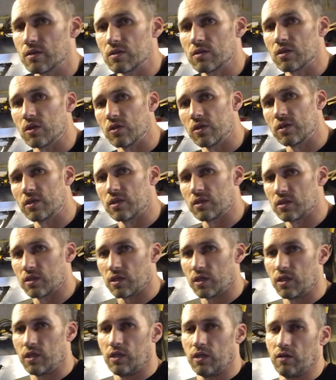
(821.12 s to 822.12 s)
So this is
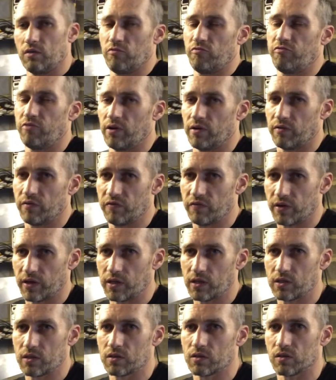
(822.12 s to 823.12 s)
the front
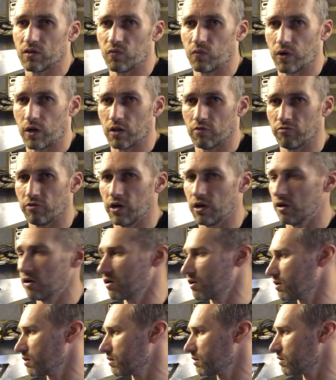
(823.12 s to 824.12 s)
face of one of the rear
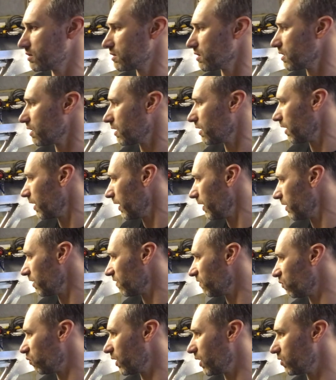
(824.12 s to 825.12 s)
lockers, and
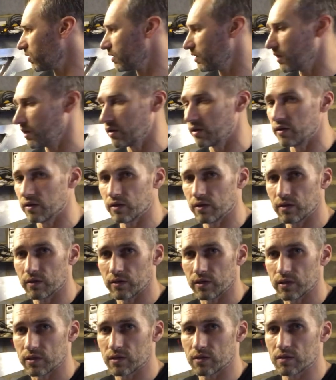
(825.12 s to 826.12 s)
I've welded in
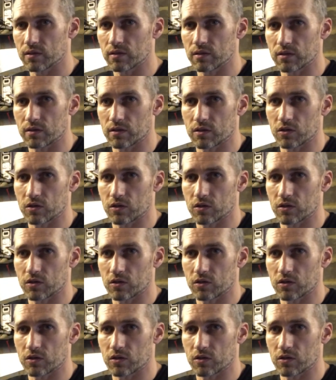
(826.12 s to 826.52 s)
this